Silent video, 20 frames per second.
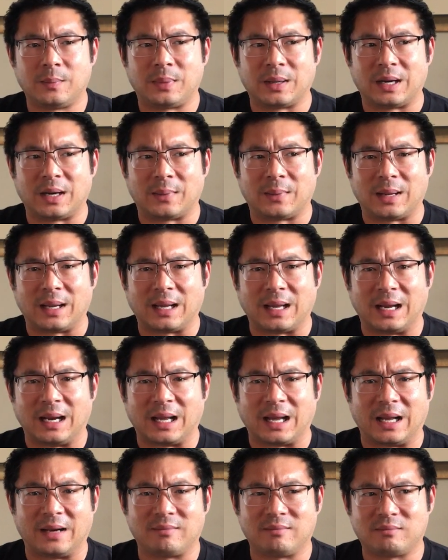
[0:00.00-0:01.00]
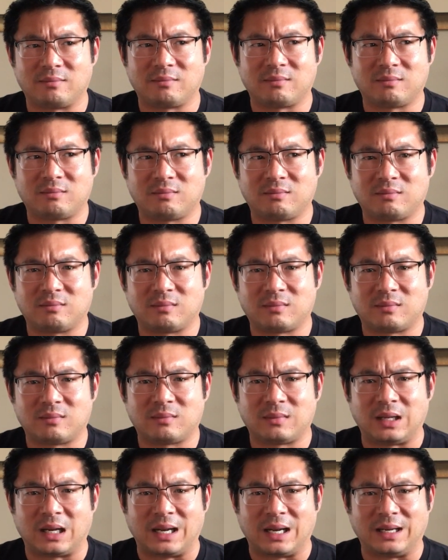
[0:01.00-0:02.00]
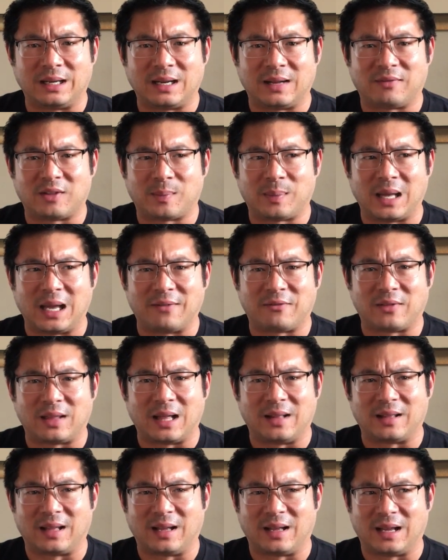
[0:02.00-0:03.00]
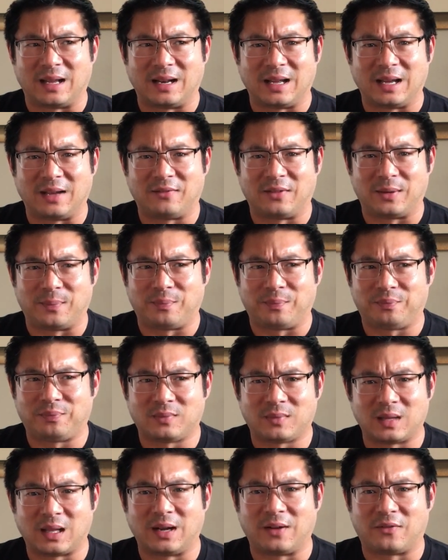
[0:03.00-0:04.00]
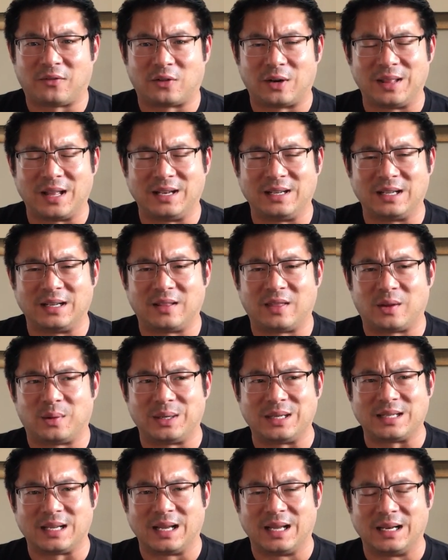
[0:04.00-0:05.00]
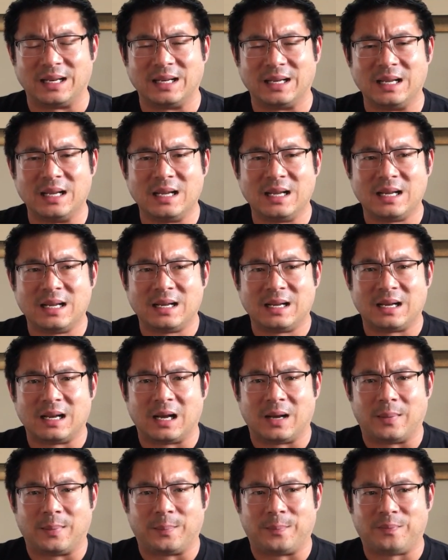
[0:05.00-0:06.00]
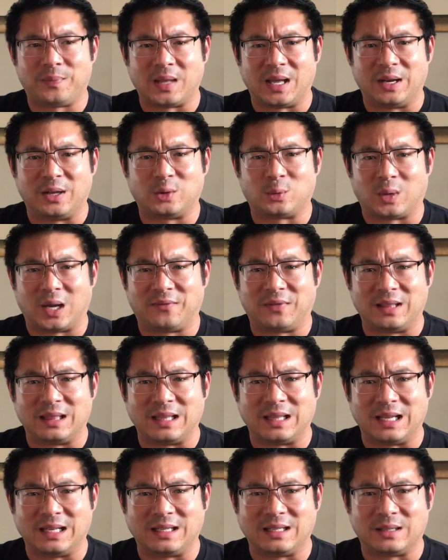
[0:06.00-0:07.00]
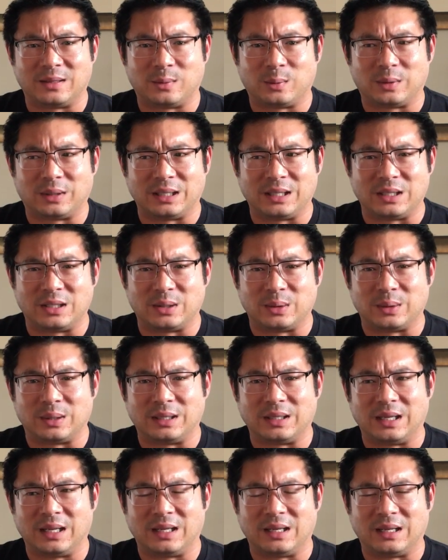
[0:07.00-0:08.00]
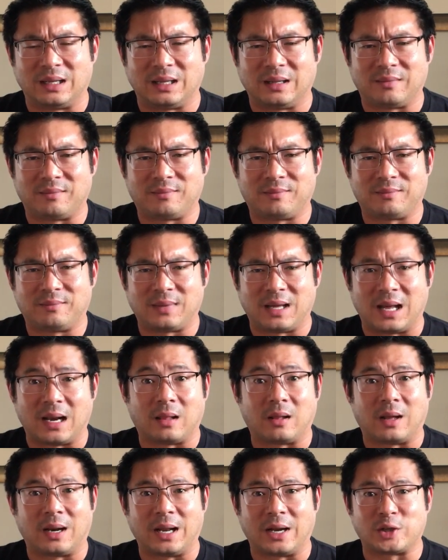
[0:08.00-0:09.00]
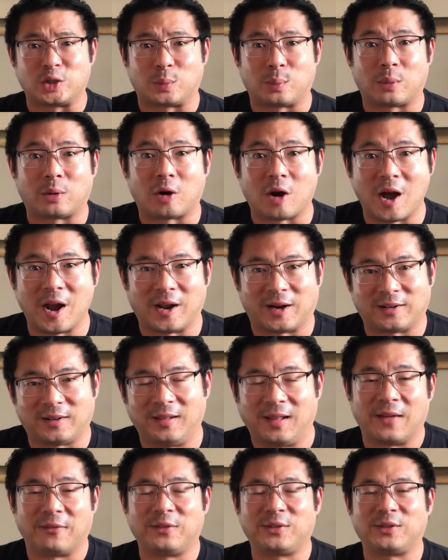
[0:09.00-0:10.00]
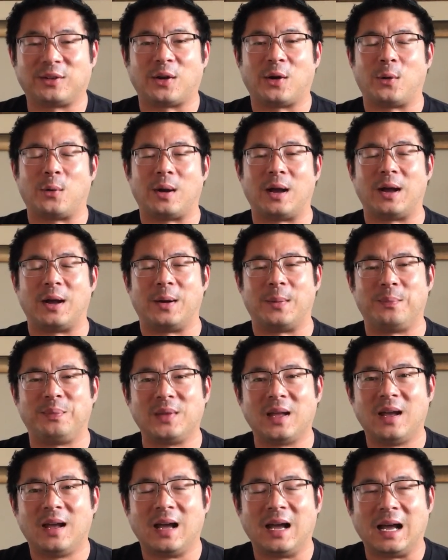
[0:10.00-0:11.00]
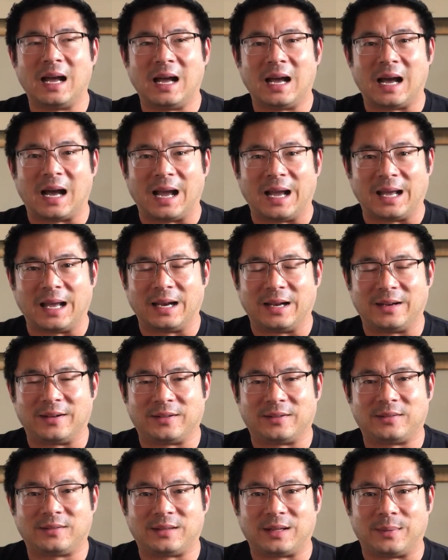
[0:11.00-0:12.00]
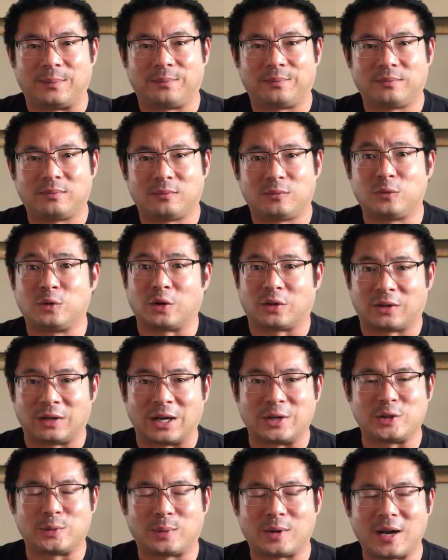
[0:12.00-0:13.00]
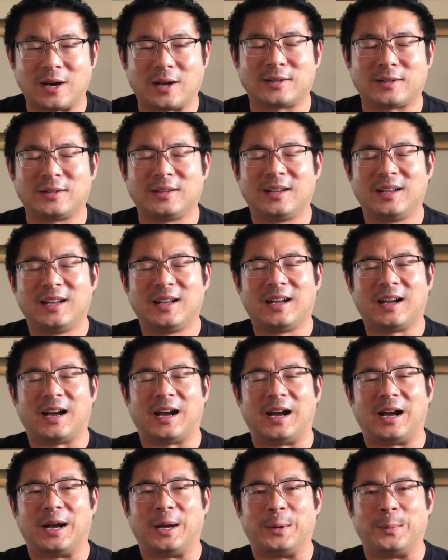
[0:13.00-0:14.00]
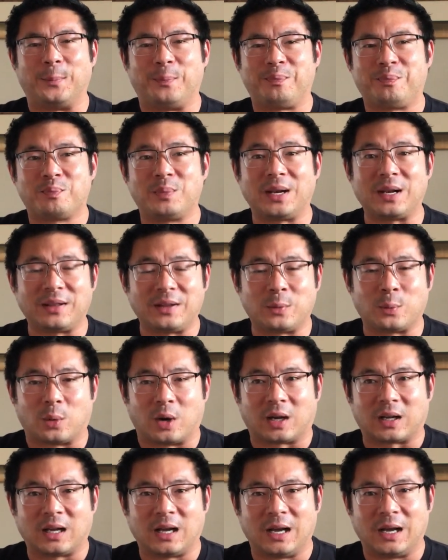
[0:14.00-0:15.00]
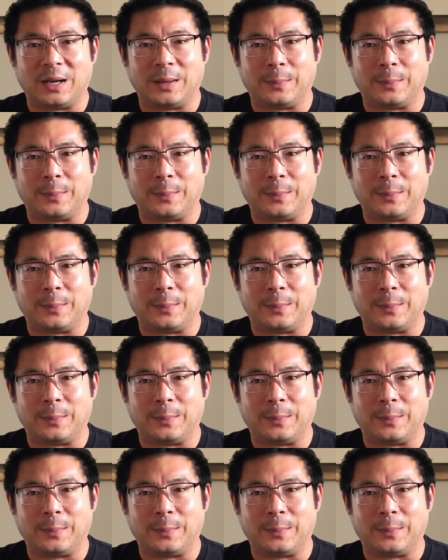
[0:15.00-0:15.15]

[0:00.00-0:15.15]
But I kind of got, I didn't have to pay for that. I kind of have, I had a friend that did 30-10 and his wife, and they didn't really do it, and they had a lot of extra product left. So I kind of just took the extra product. But it did work.